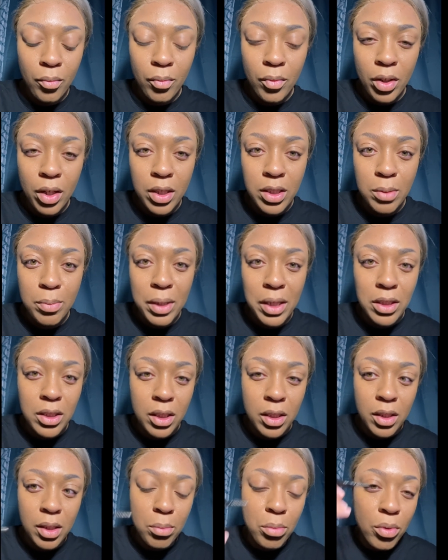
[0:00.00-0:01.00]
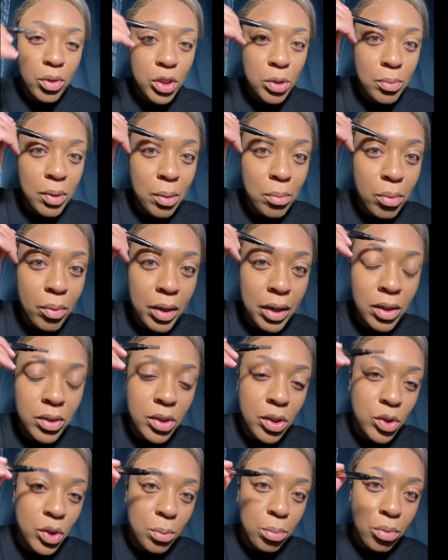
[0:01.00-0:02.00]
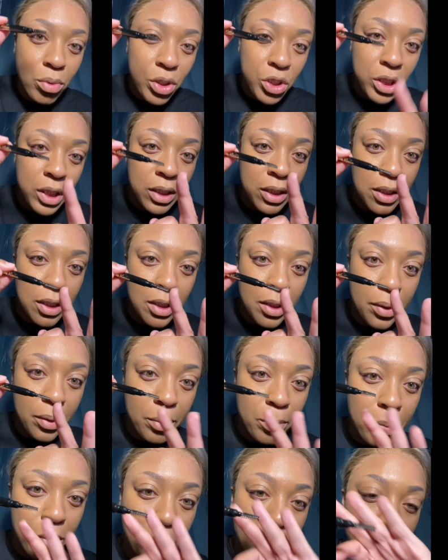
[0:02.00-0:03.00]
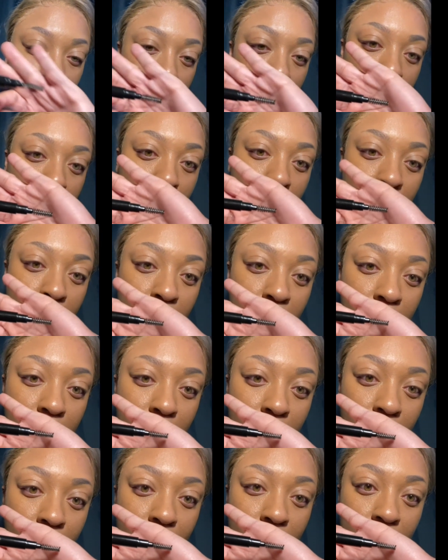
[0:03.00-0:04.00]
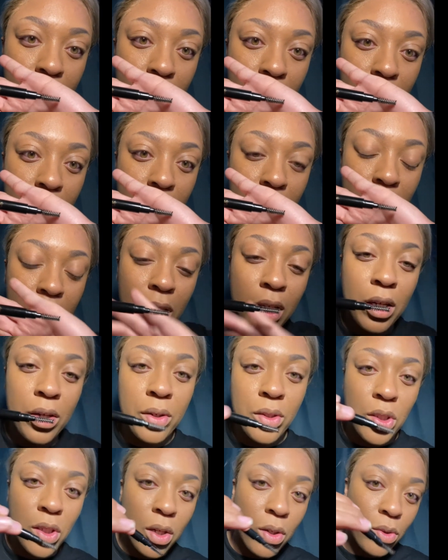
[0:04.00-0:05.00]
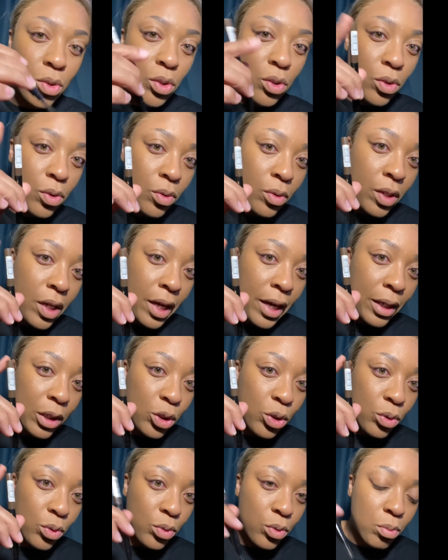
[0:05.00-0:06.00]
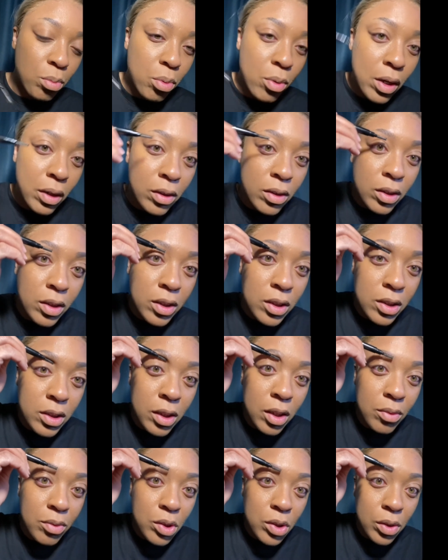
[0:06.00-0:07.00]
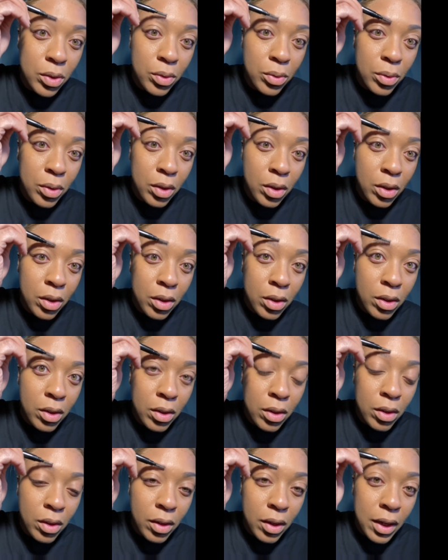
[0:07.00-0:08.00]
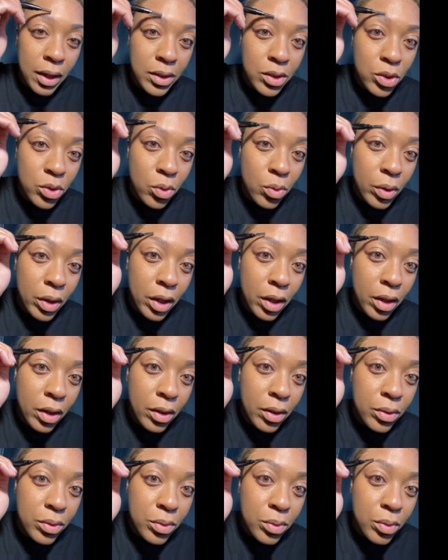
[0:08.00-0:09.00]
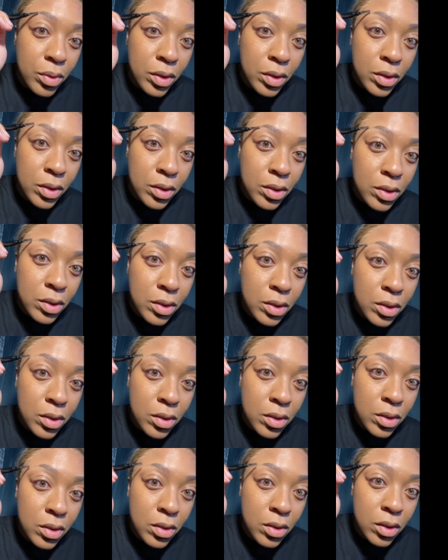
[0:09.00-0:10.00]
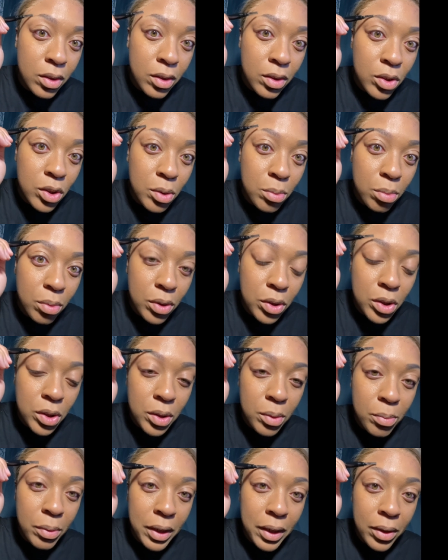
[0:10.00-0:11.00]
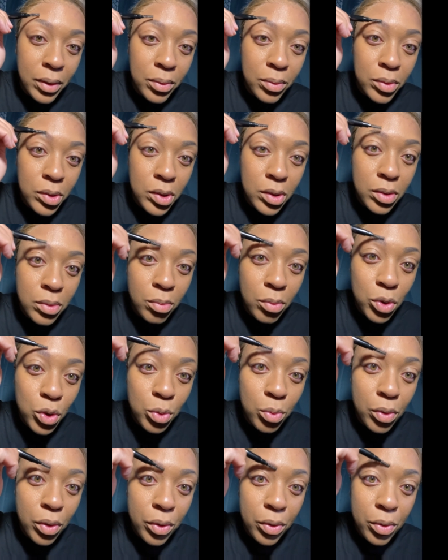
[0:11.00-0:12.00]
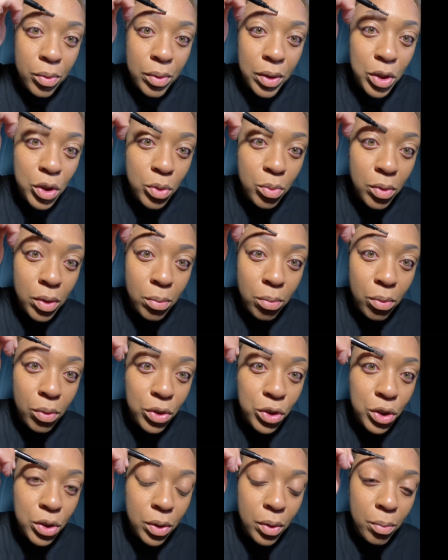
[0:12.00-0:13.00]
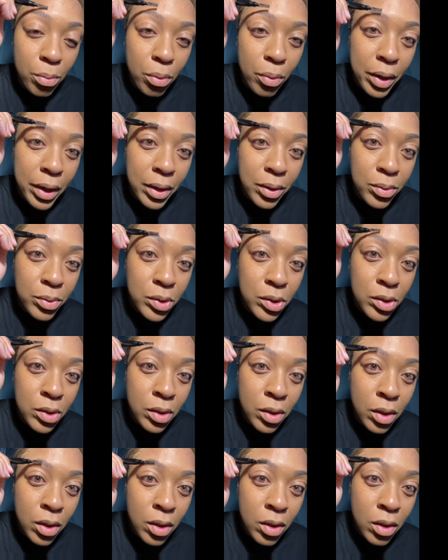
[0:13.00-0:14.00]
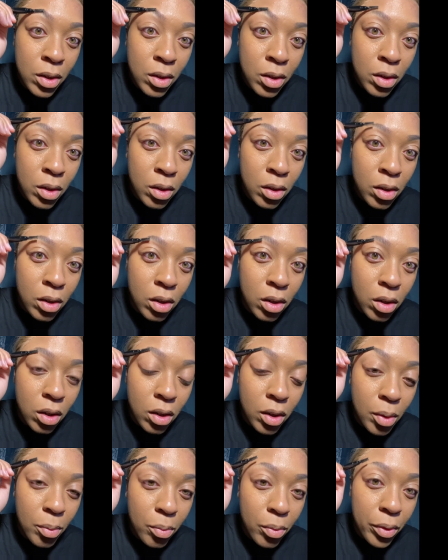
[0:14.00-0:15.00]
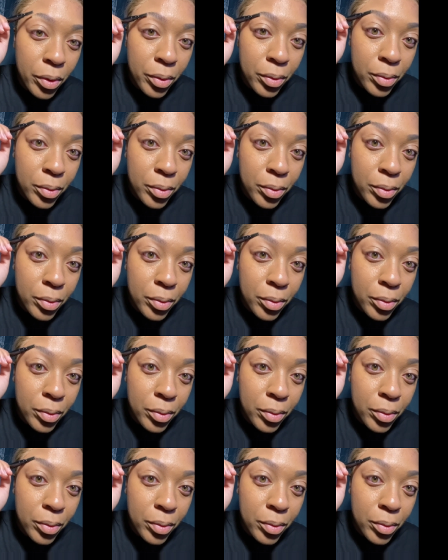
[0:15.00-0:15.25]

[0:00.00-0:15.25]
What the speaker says: is basically brush my brows. There's a brush at the tip of this, and there's also the actual product itself. So I just go ahead and I do this, and I just brush them out. What you want to do is you want to brush your brows upward,